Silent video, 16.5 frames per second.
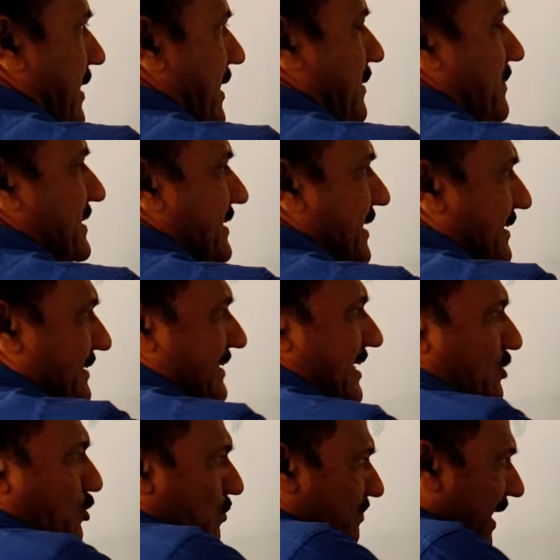That means let us
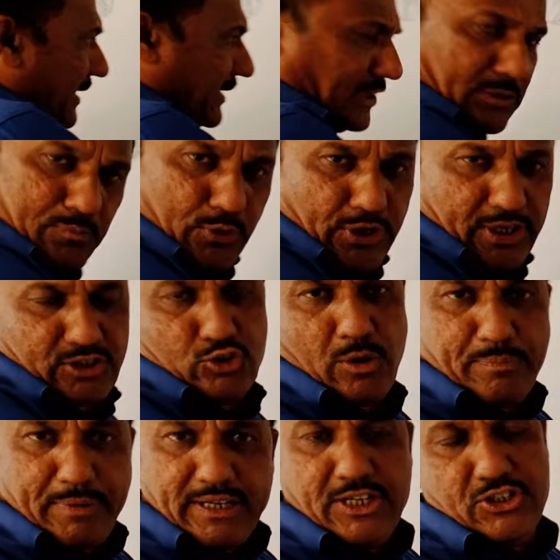assume that input x
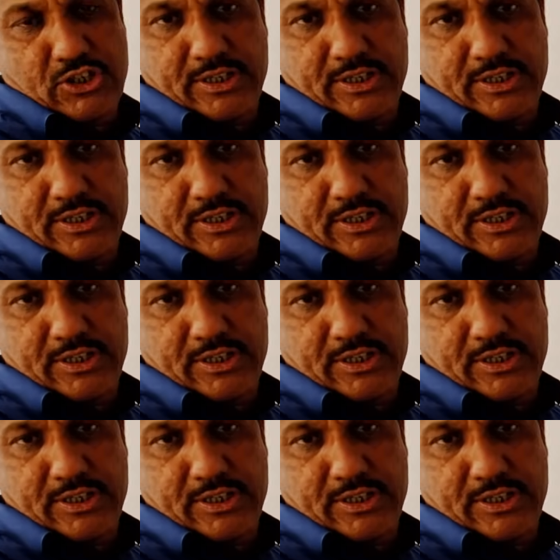of n is